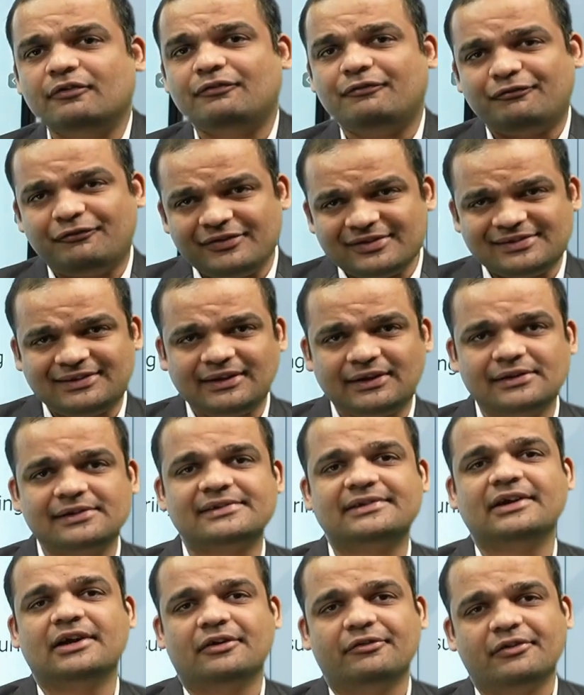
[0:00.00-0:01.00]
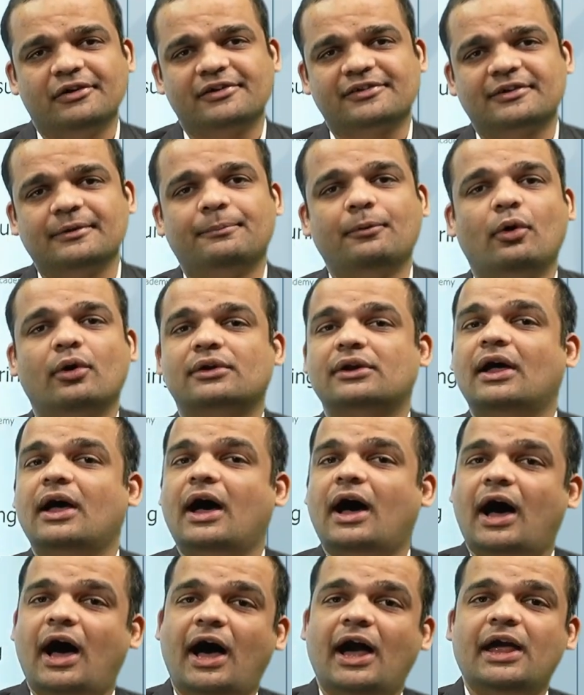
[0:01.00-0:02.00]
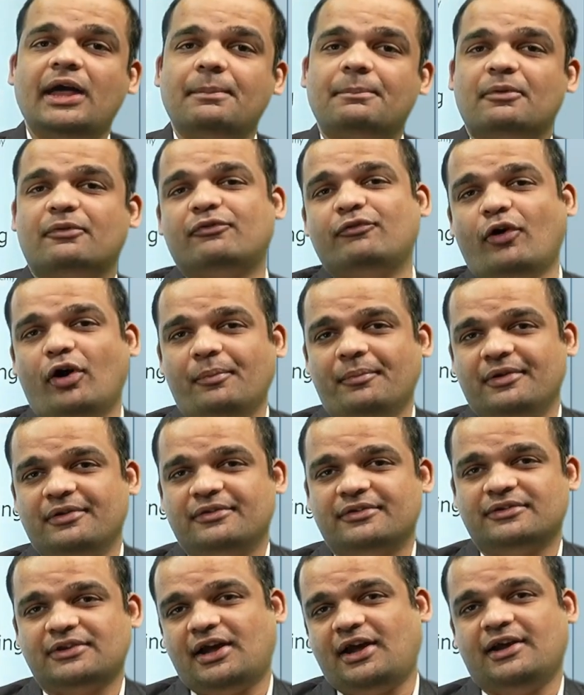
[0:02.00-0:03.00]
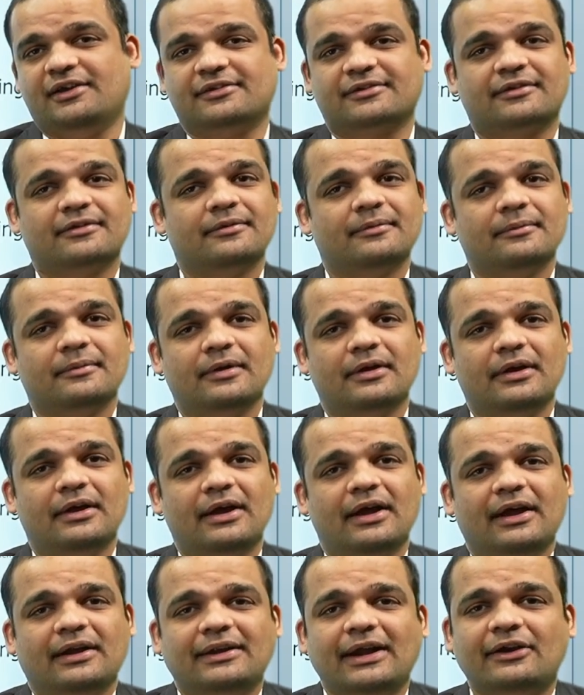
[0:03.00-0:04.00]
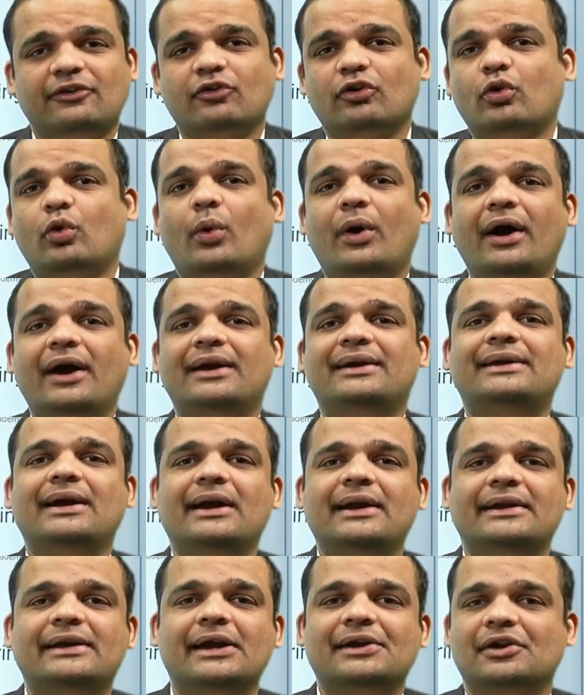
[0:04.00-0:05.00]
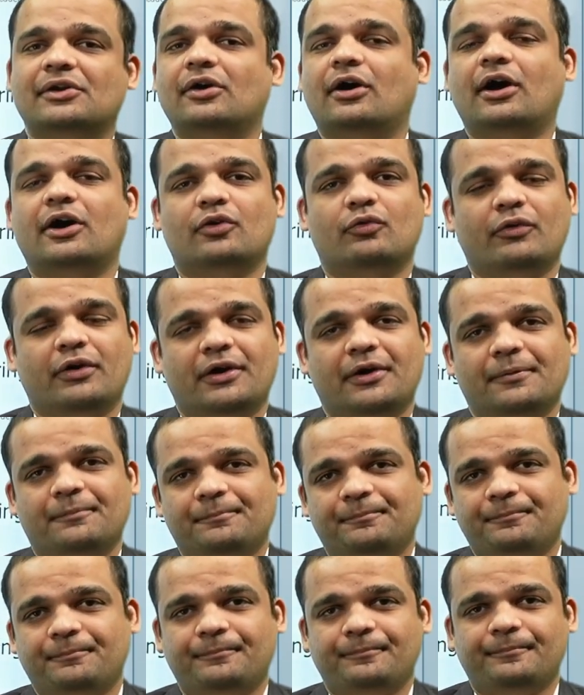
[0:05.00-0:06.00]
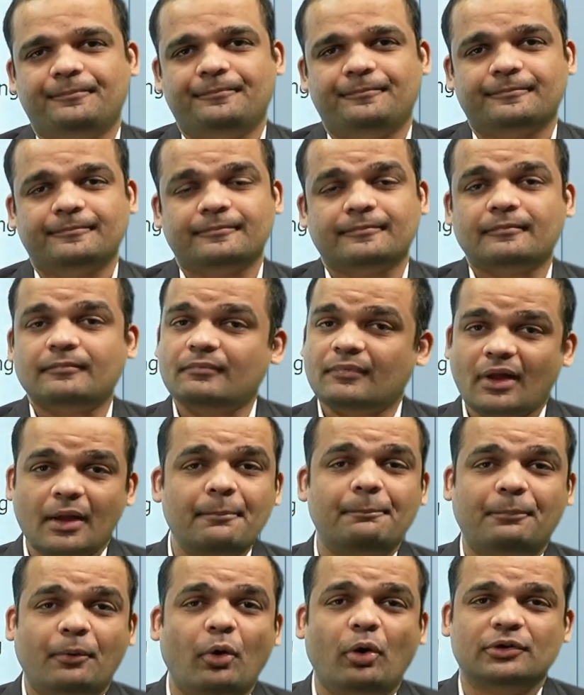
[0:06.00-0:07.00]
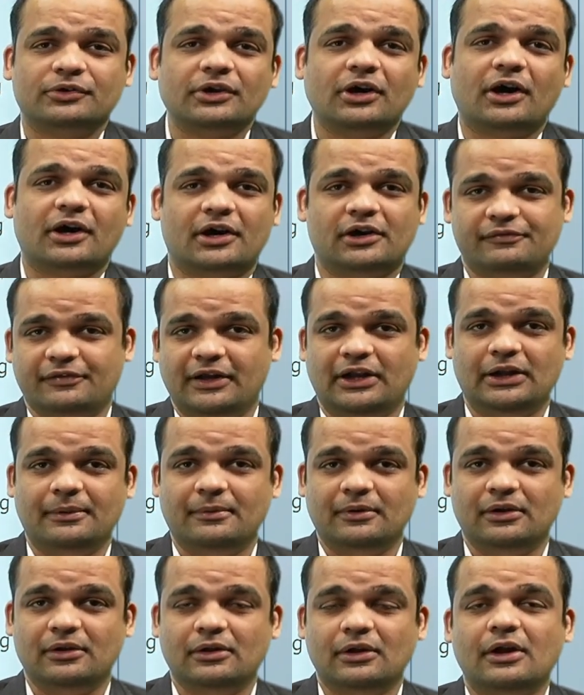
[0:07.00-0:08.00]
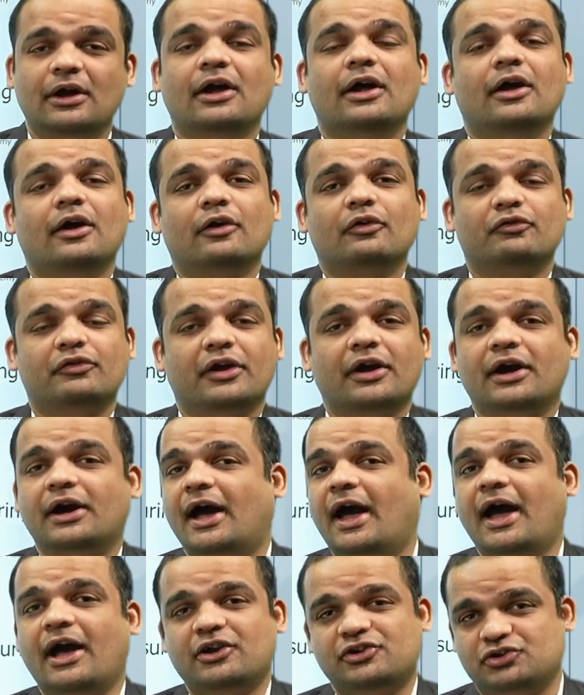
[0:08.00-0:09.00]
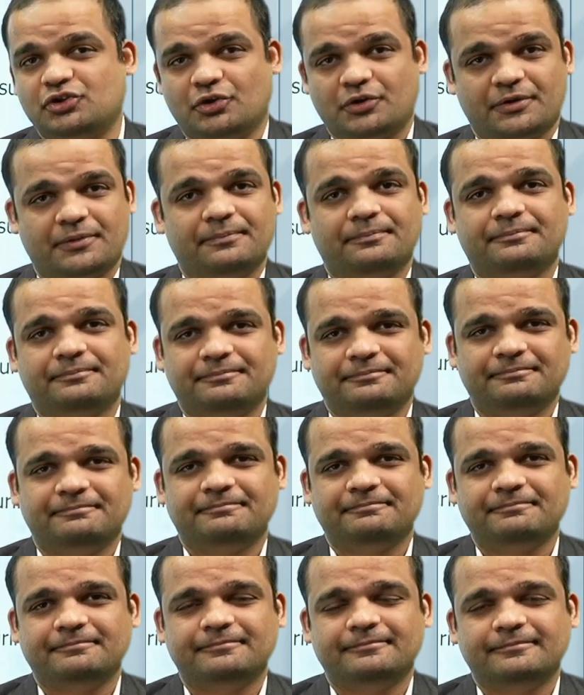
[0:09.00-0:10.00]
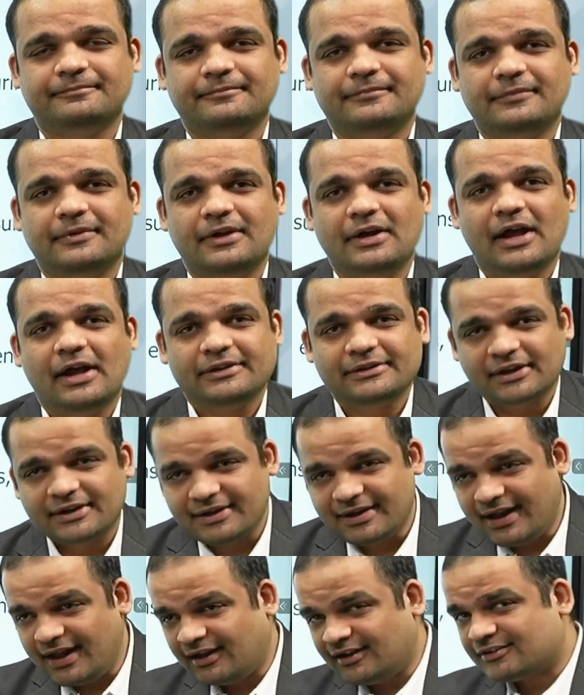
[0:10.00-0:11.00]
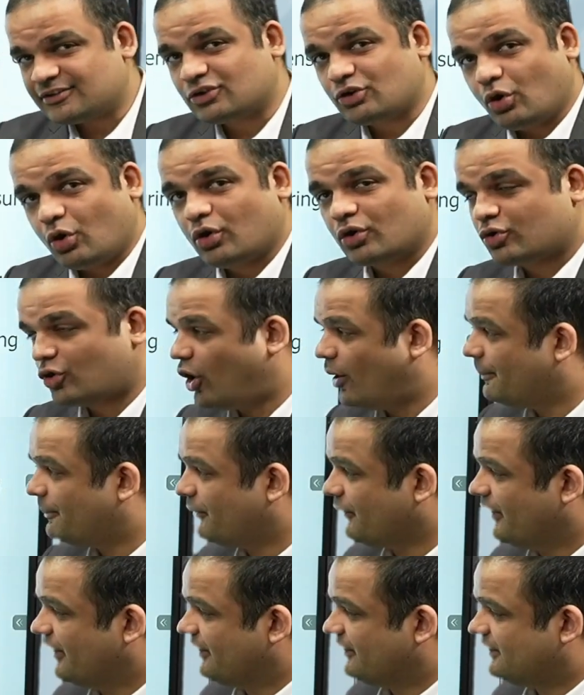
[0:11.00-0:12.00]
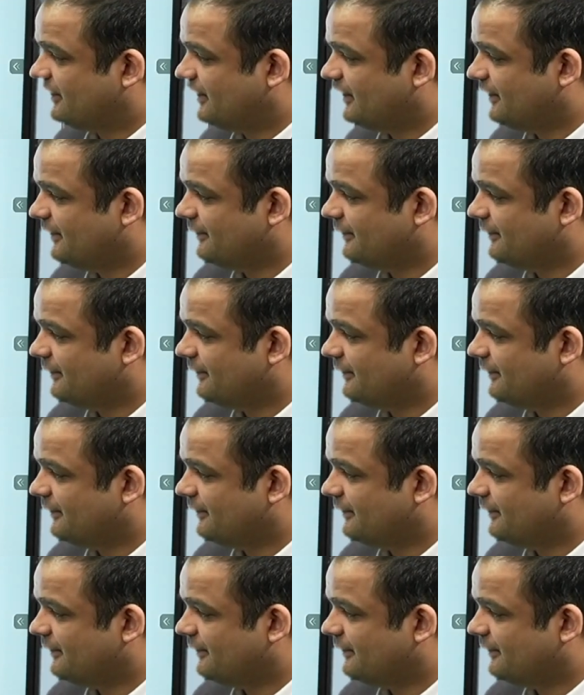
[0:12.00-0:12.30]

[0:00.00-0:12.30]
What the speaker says: physical servers support high-performance tasks that require dedicated hardware. Both are available via Azure. The next core component